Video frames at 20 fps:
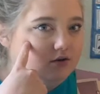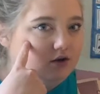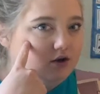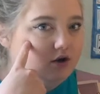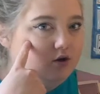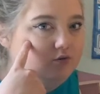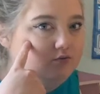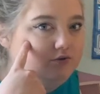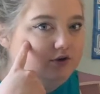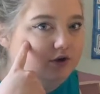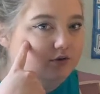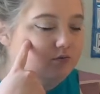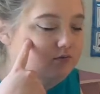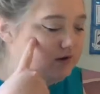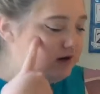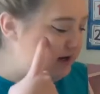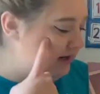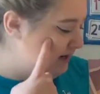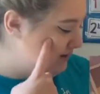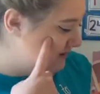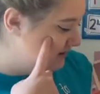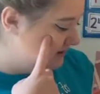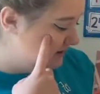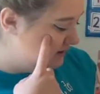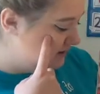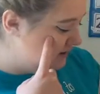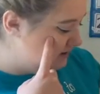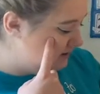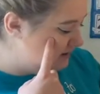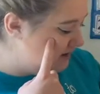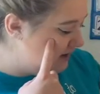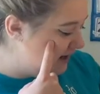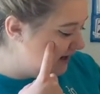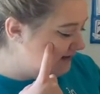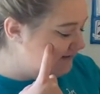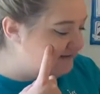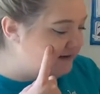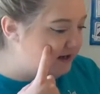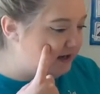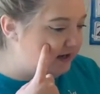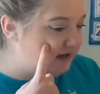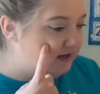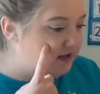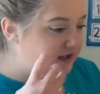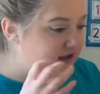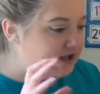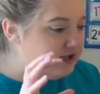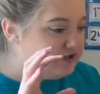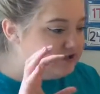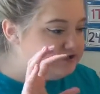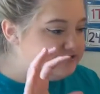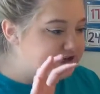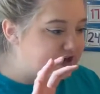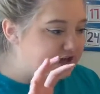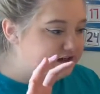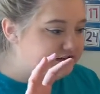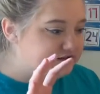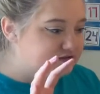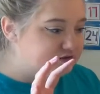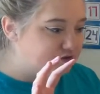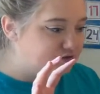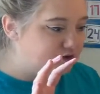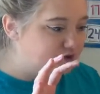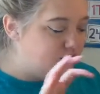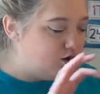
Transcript: oh you're right. Did I say dinosaur?